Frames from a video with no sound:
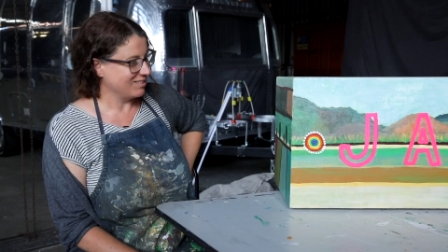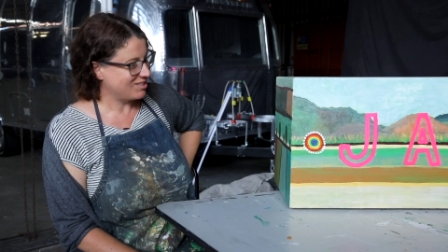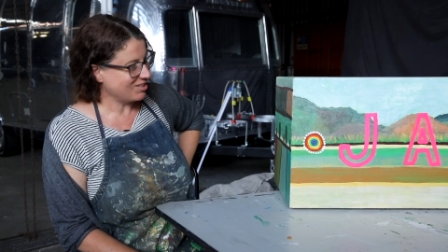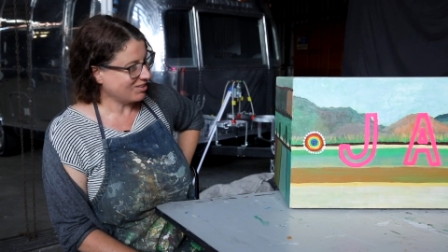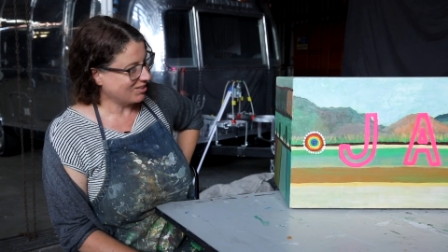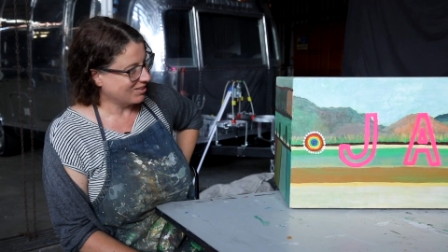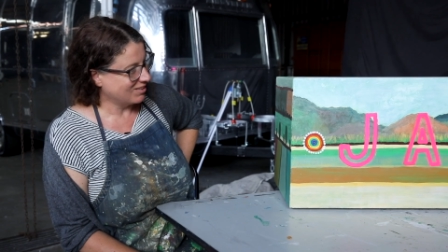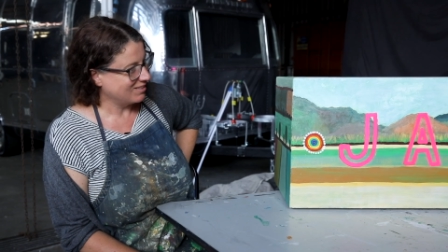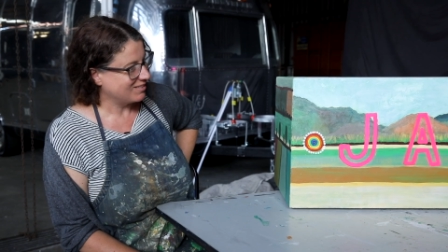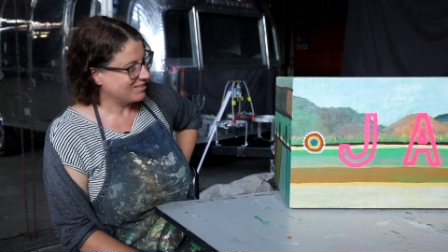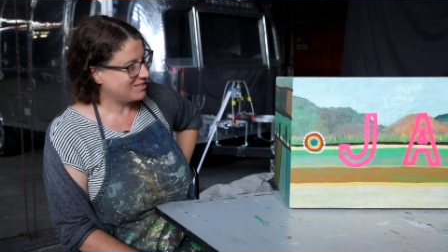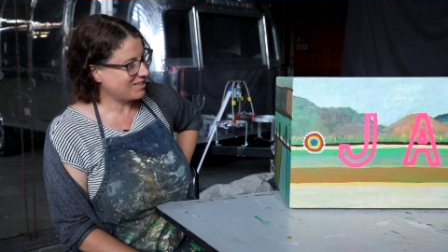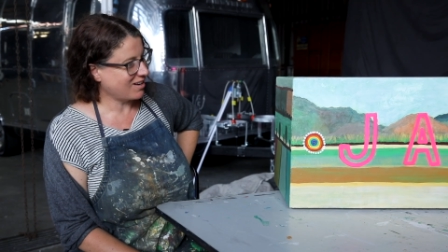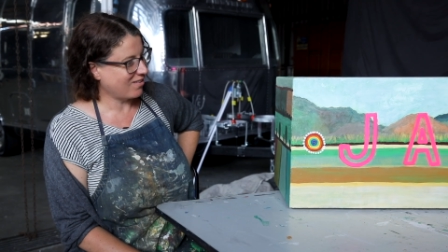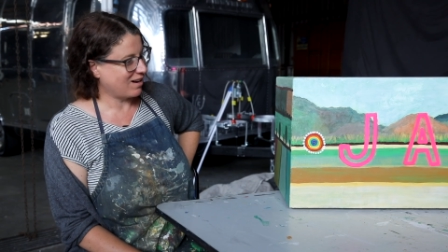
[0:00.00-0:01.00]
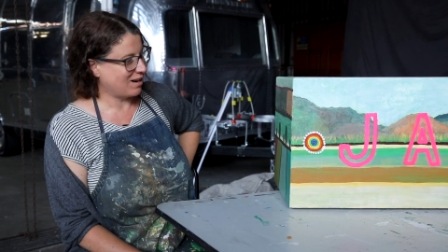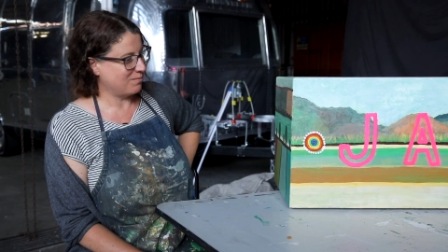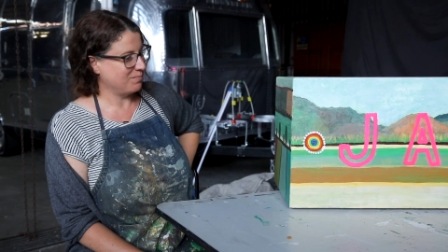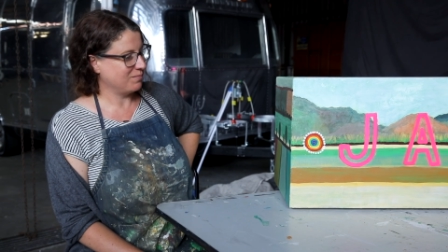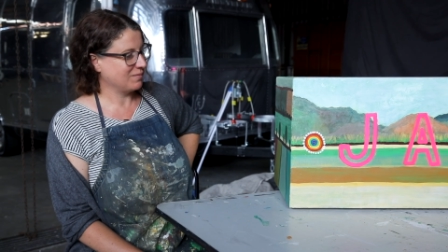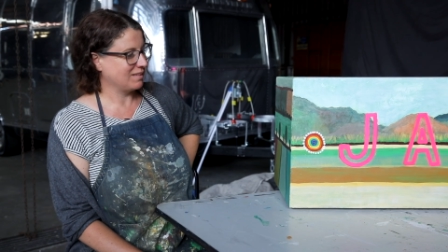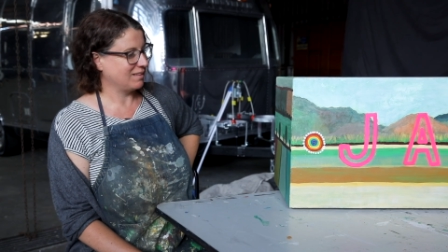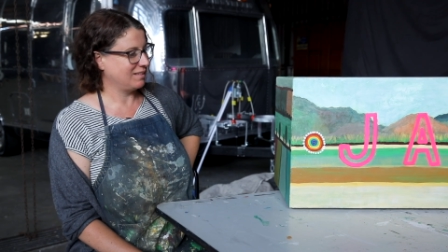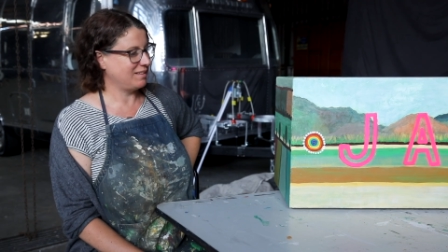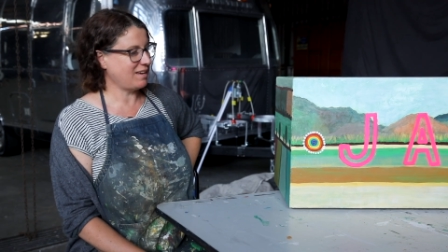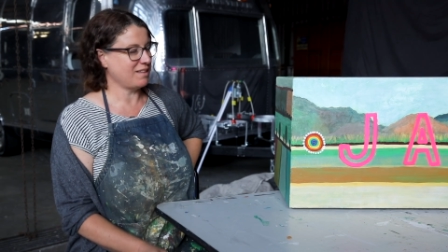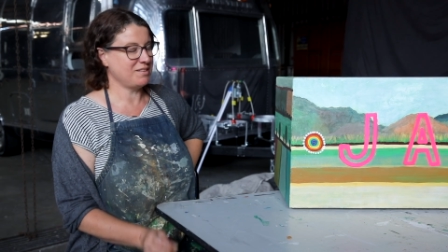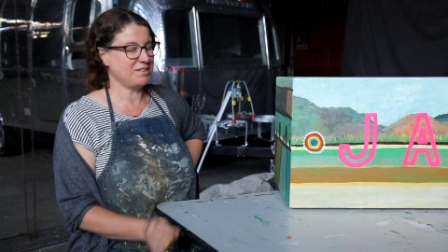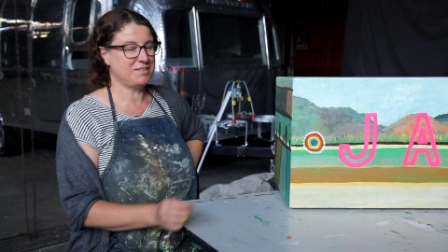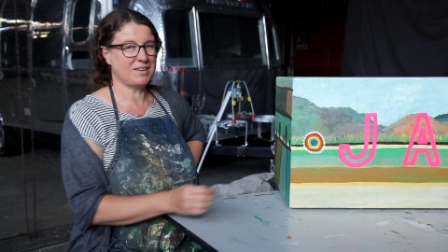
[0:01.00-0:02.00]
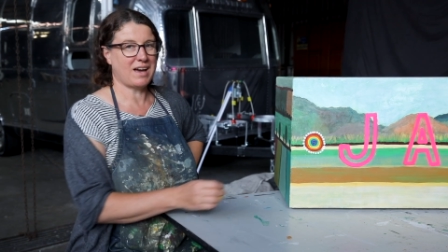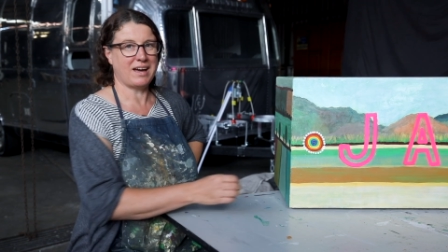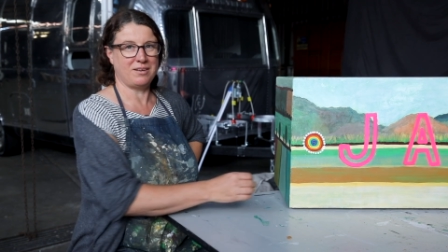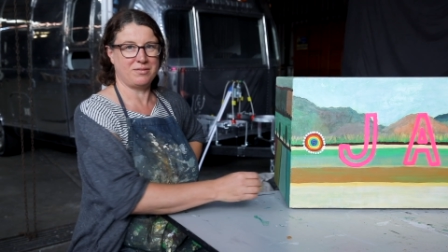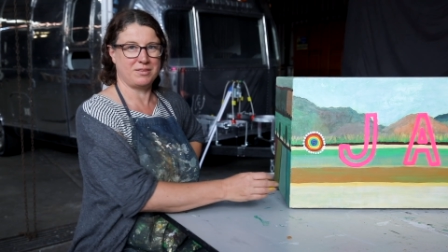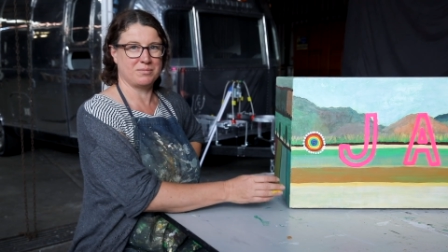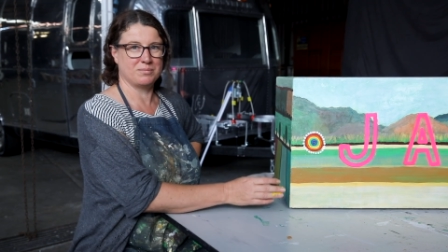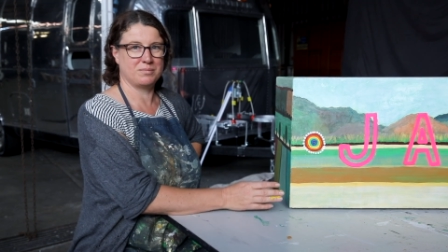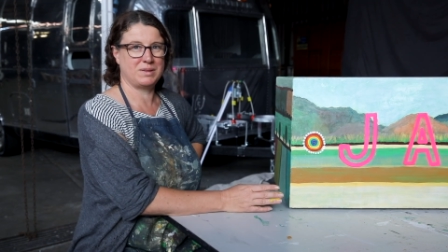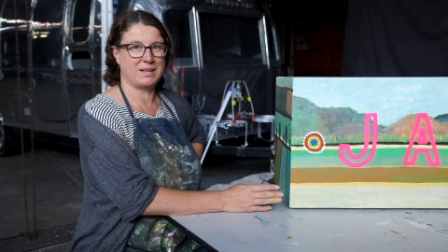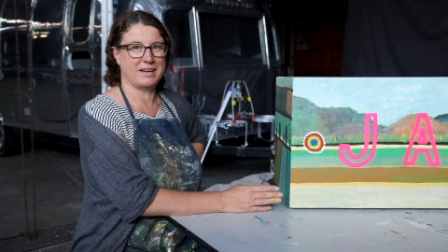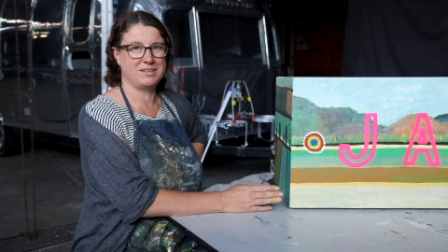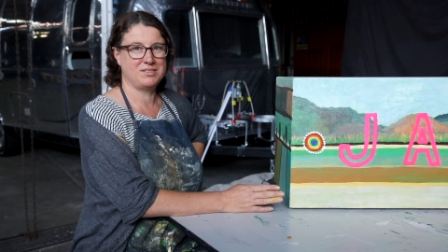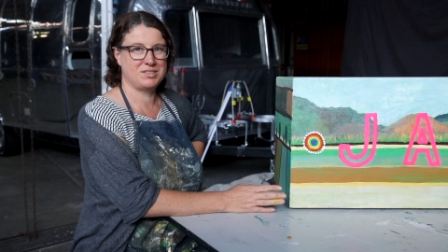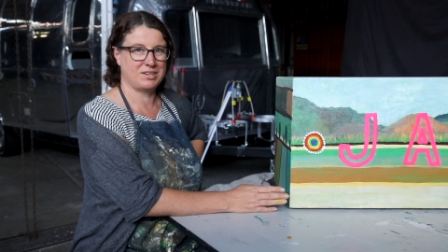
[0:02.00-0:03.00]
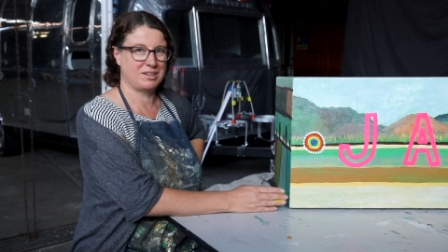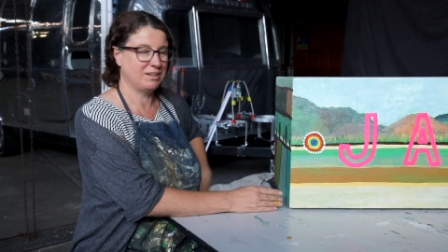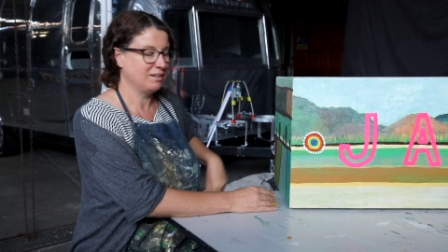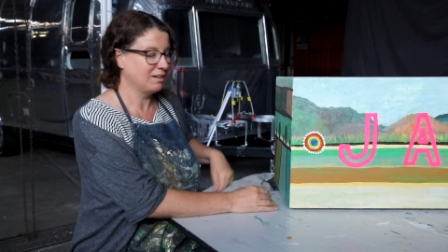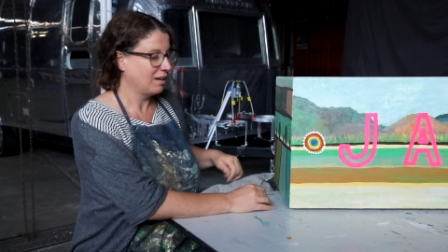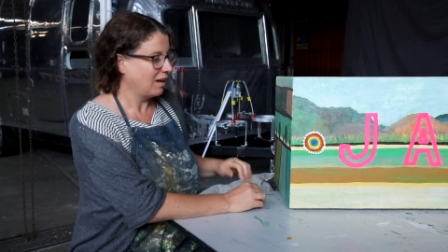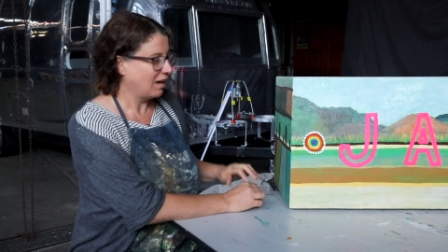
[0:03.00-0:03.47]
Sure. So, um, yeah, this side of the planter